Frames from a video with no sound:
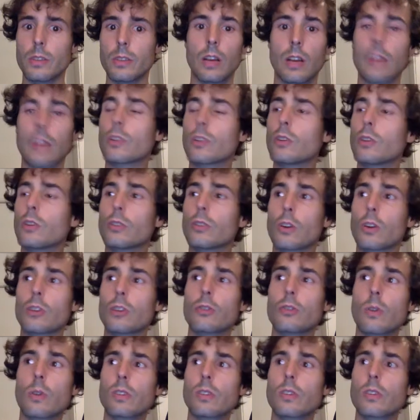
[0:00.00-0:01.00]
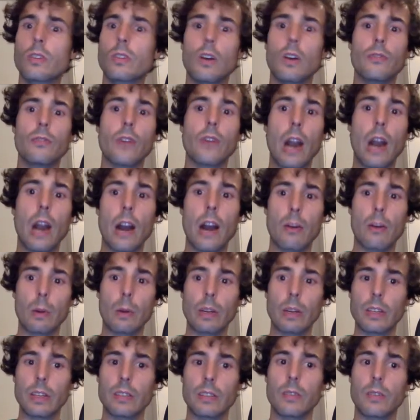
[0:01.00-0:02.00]
and call the constructor of the array
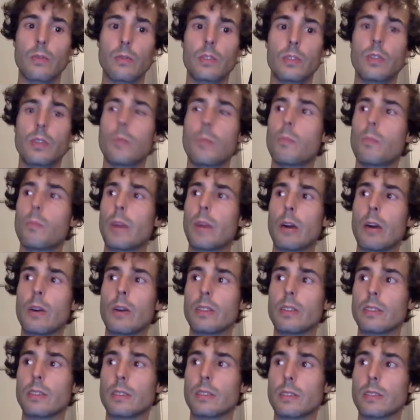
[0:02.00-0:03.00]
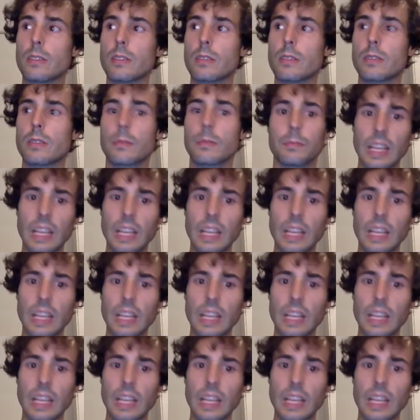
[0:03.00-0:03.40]
list with the parentheses,